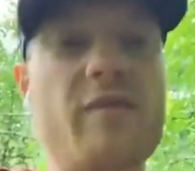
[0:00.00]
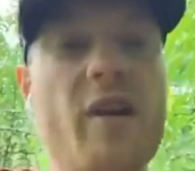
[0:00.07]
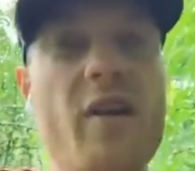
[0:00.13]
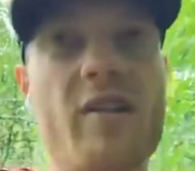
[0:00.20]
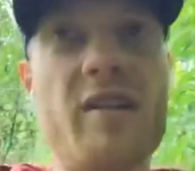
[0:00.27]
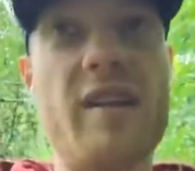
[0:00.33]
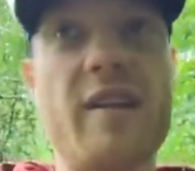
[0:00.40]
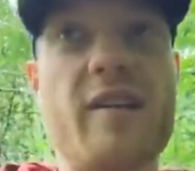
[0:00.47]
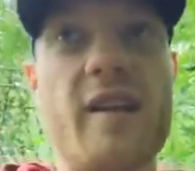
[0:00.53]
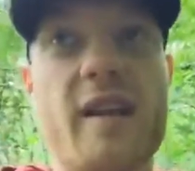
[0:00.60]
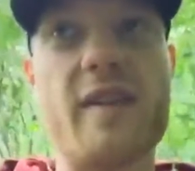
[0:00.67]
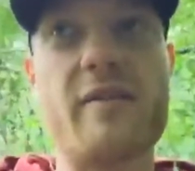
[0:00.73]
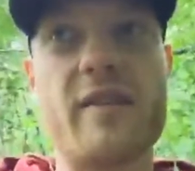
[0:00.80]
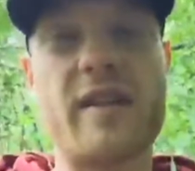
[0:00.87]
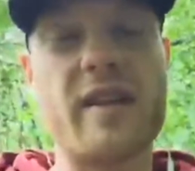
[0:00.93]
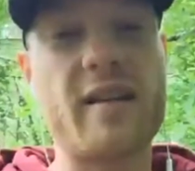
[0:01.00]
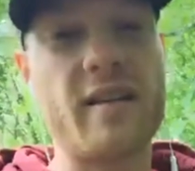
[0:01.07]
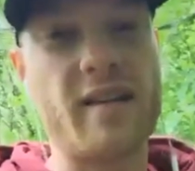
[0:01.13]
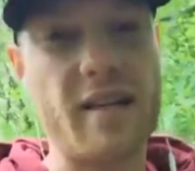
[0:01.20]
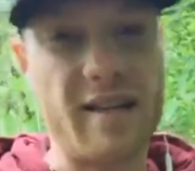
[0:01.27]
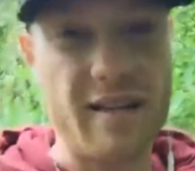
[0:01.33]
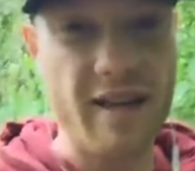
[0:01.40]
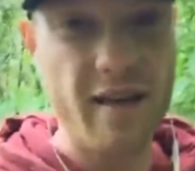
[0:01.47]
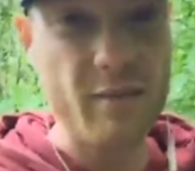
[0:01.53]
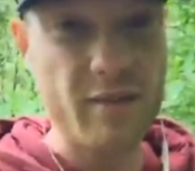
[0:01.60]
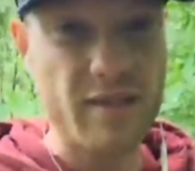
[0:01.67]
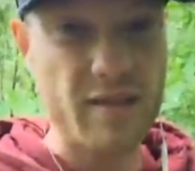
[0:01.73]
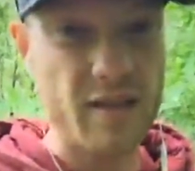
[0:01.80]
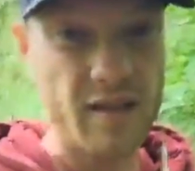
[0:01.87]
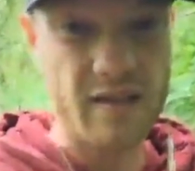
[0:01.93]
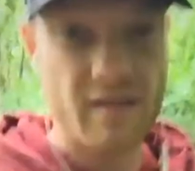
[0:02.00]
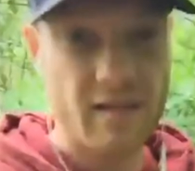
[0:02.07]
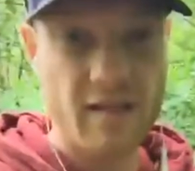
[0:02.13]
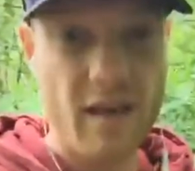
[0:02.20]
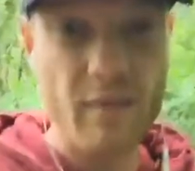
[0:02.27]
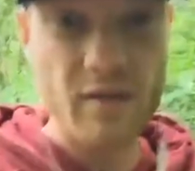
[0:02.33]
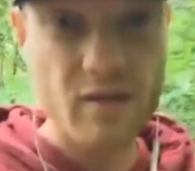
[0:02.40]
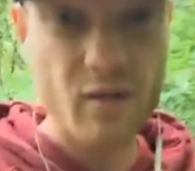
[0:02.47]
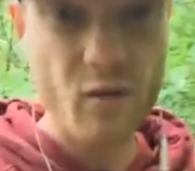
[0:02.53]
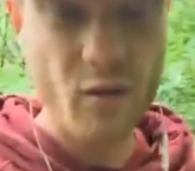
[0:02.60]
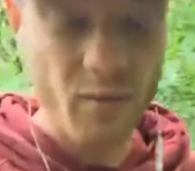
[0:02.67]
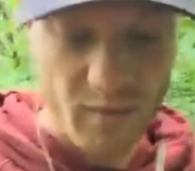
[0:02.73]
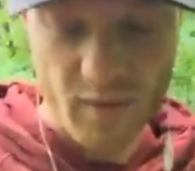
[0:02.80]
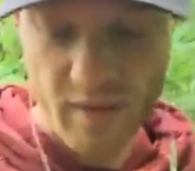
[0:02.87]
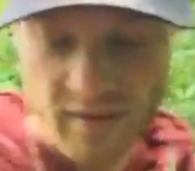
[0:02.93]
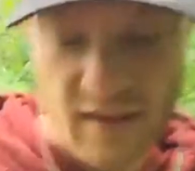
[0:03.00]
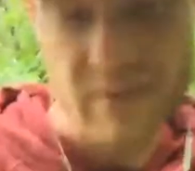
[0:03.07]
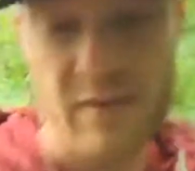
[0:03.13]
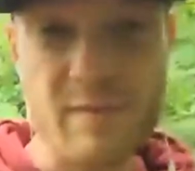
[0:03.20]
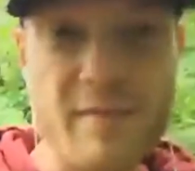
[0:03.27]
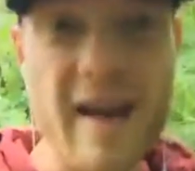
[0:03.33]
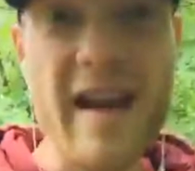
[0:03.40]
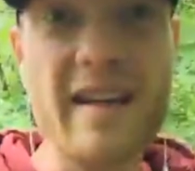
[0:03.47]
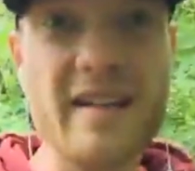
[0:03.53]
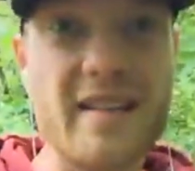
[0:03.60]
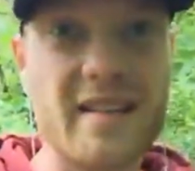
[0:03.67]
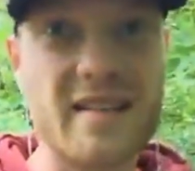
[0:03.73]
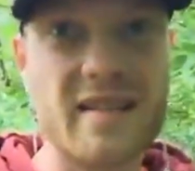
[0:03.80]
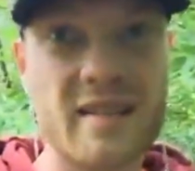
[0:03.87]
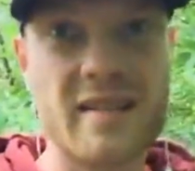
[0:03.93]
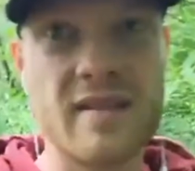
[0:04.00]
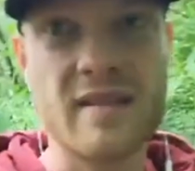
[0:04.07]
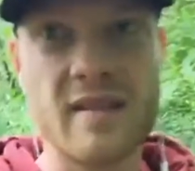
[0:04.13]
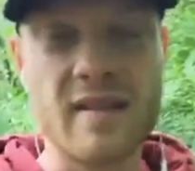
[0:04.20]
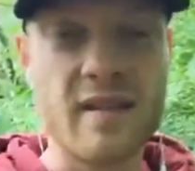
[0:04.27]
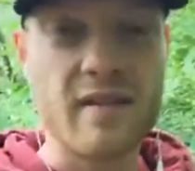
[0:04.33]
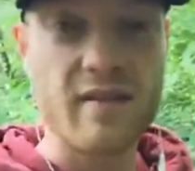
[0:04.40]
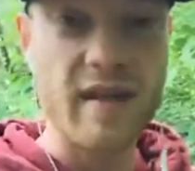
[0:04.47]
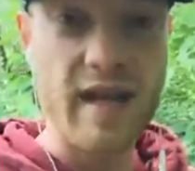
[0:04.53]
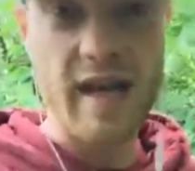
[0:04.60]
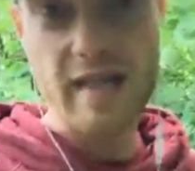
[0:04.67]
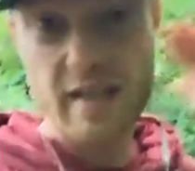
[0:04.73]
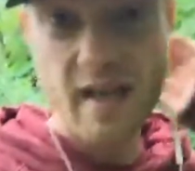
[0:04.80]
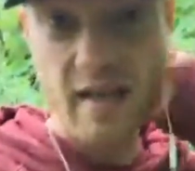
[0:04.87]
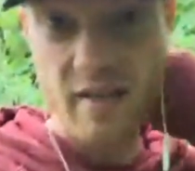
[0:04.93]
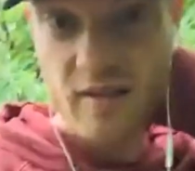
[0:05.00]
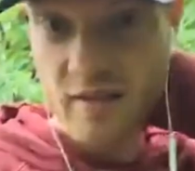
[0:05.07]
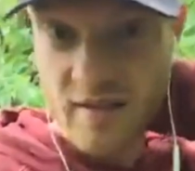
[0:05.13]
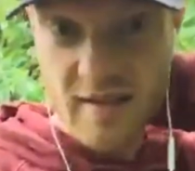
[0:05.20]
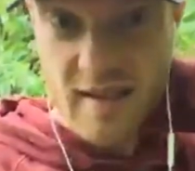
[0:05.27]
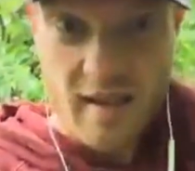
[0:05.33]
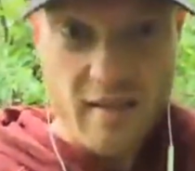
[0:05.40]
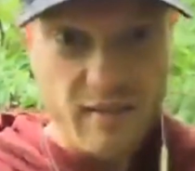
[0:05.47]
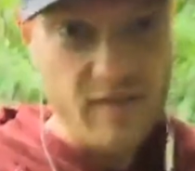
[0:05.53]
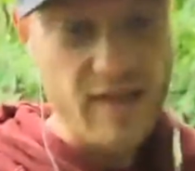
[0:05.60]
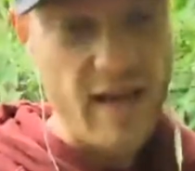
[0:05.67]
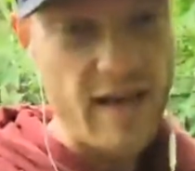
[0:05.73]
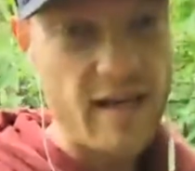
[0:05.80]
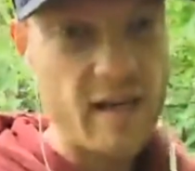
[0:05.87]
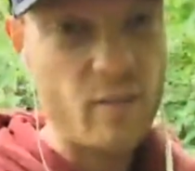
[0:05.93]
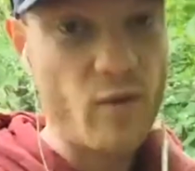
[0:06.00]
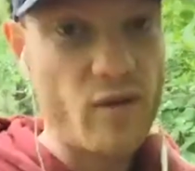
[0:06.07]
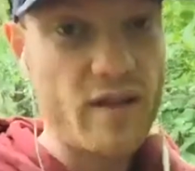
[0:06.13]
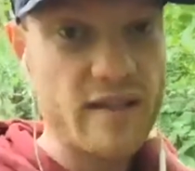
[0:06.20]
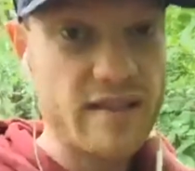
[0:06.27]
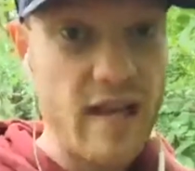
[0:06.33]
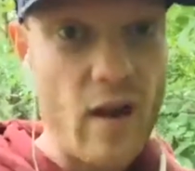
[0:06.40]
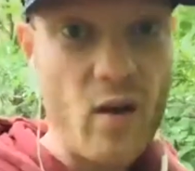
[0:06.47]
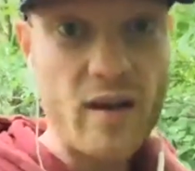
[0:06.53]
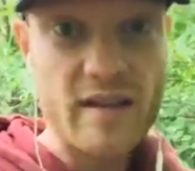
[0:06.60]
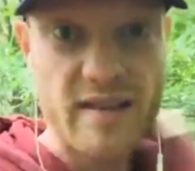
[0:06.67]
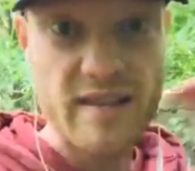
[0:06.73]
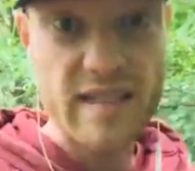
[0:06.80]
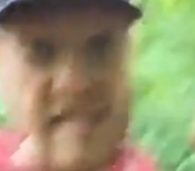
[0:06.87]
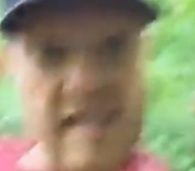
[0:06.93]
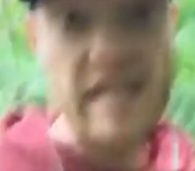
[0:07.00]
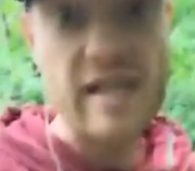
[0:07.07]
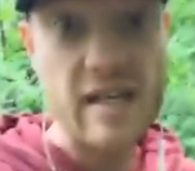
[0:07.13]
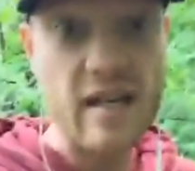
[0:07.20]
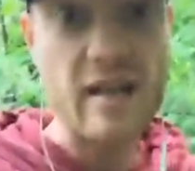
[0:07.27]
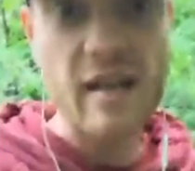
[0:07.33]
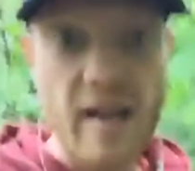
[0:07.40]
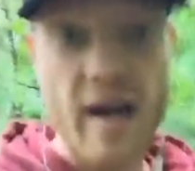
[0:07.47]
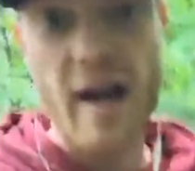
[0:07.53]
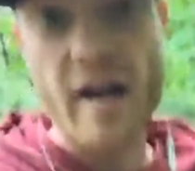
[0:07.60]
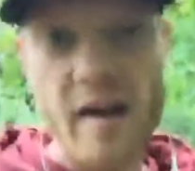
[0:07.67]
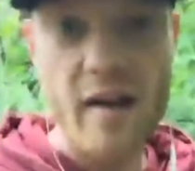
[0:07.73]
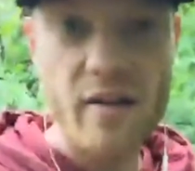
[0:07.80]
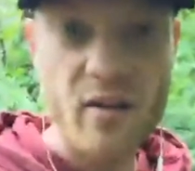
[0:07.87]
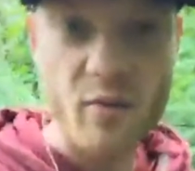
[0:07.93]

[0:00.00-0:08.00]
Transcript: holiday you get every year. Like that was the corporate world. That was madness, right? I couldn't settle for that anymore because now I'd seen another